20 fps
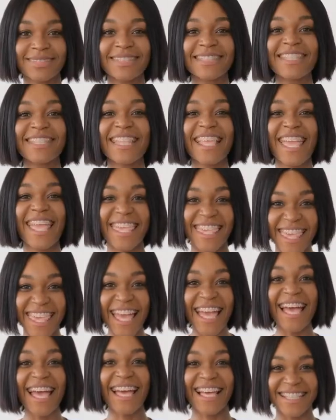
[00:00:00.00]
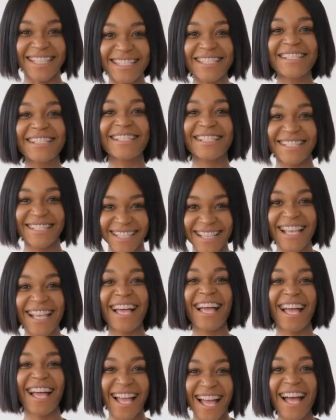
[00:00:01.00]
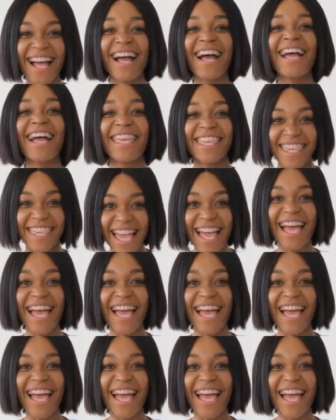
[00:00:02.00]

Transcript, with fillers: Oh, I forgot, I'm actually not sure.